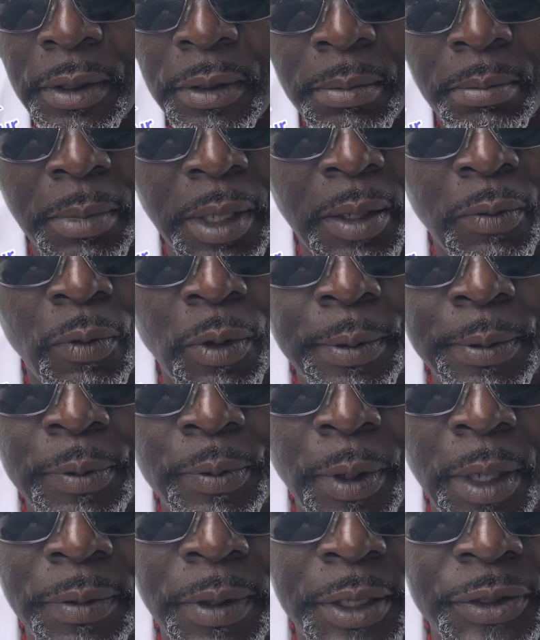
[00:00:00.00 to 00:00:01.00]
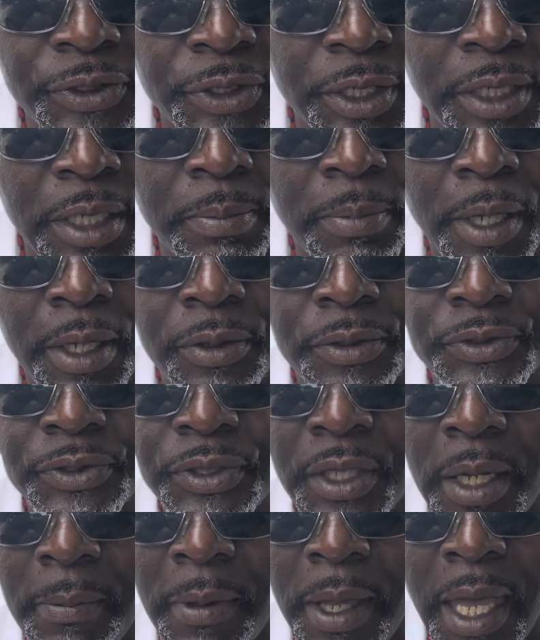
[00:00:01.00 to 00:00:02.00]
Man, when we rub that genie bottle,
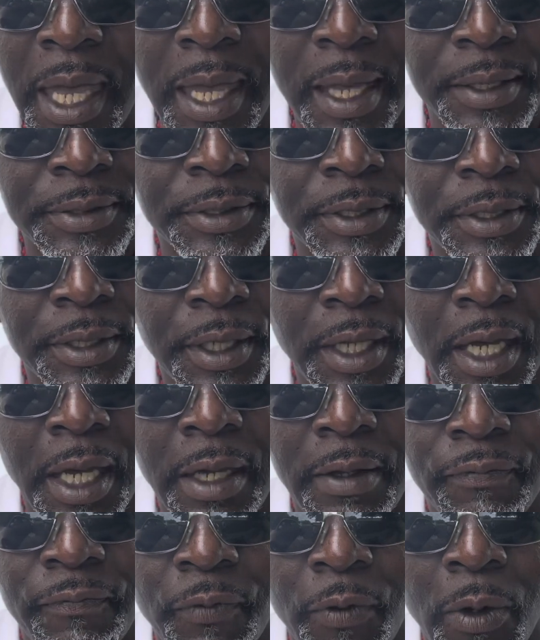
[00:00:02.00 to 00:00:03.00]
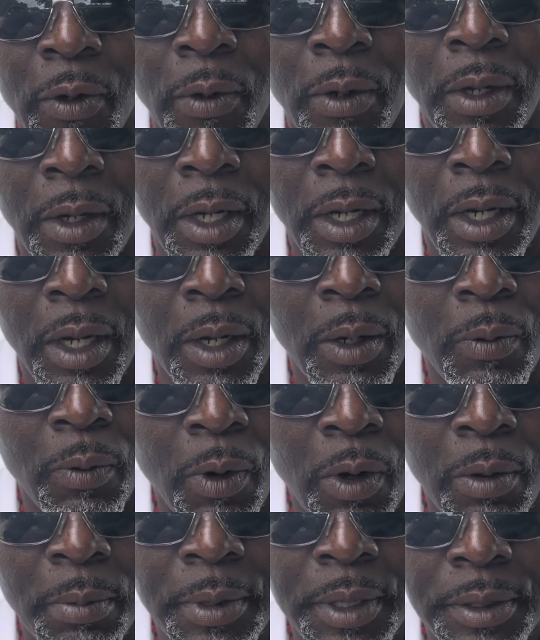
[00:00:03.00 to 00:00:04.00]
stop asking God for a, a
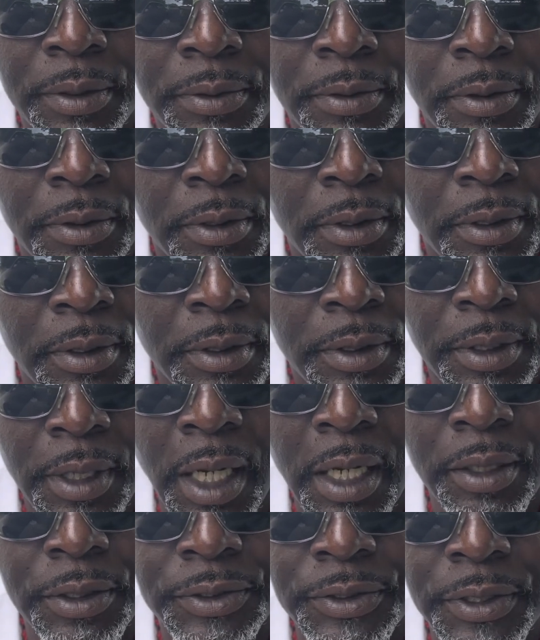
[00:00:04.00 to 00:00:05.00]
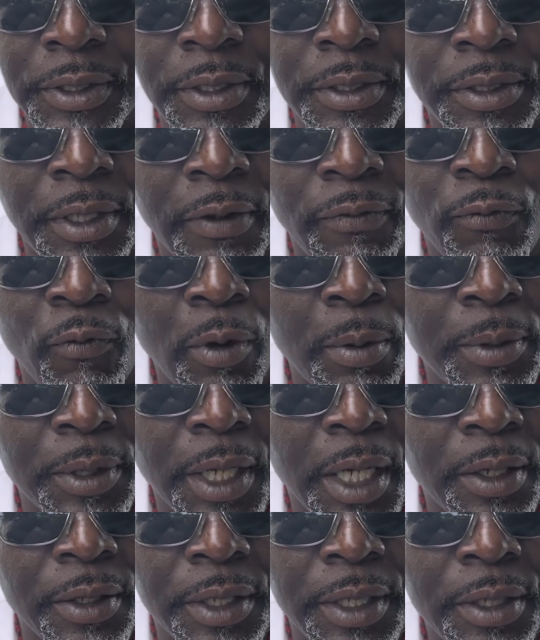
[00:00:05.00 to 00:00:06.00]
woman. God has sent enough women
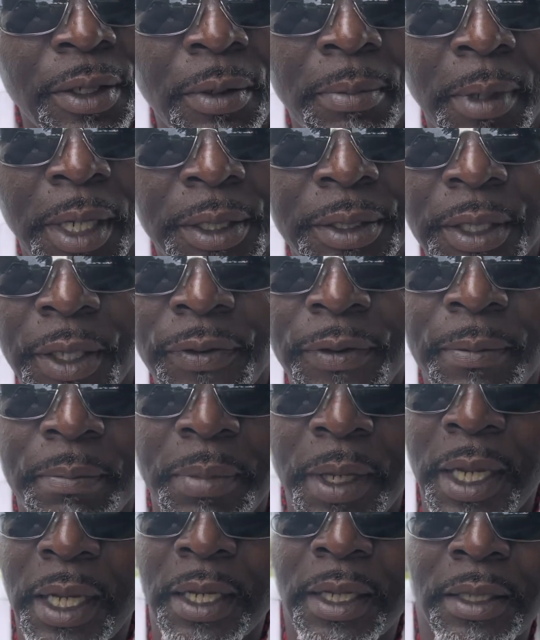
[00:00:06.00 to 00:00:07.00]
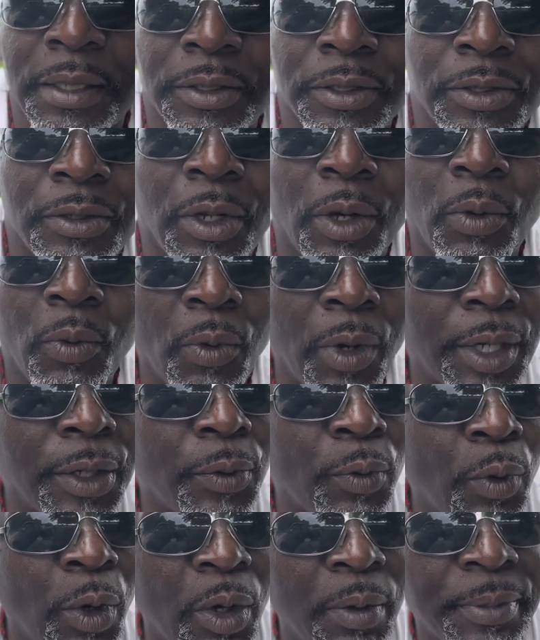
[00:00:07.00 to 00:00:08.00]
down here. He don't make nothing bad. And you don't want a
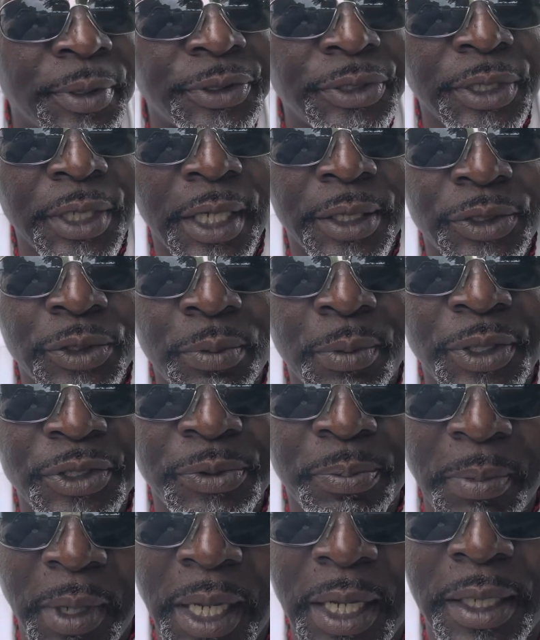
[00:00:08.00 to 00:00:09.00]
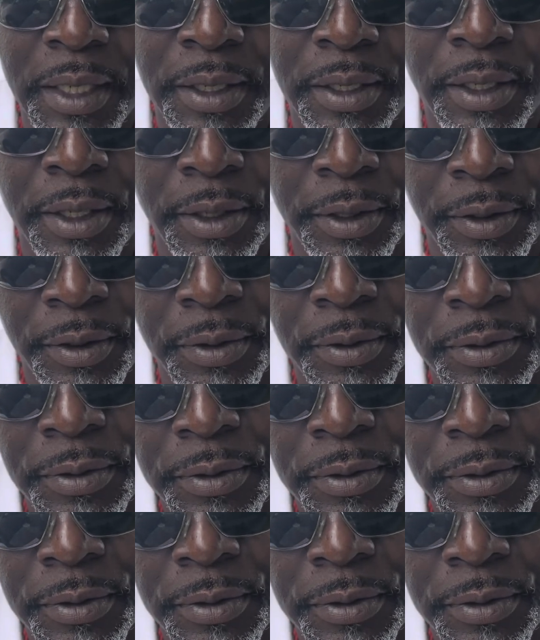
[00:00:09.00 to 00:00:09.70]
woman. She got too much man in her.